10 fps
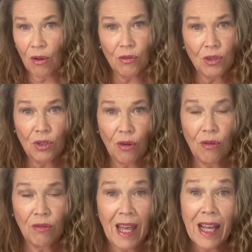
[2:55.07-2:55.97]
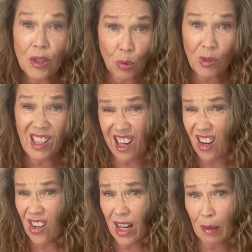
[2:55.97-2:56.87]
so that's really
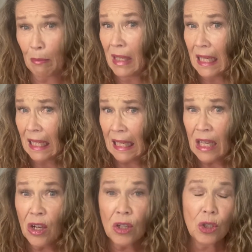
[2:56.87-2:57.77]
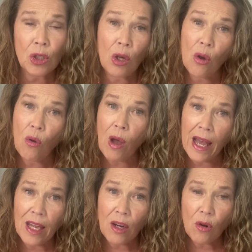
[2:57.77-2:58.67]
hard on me. So
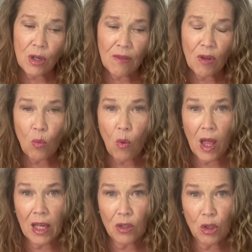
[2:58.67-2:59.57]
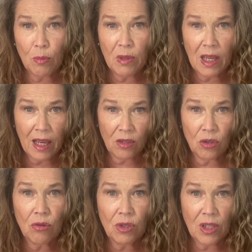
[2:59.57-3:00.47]
I don't even want to be
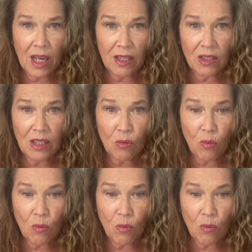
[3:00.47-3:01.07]
exercising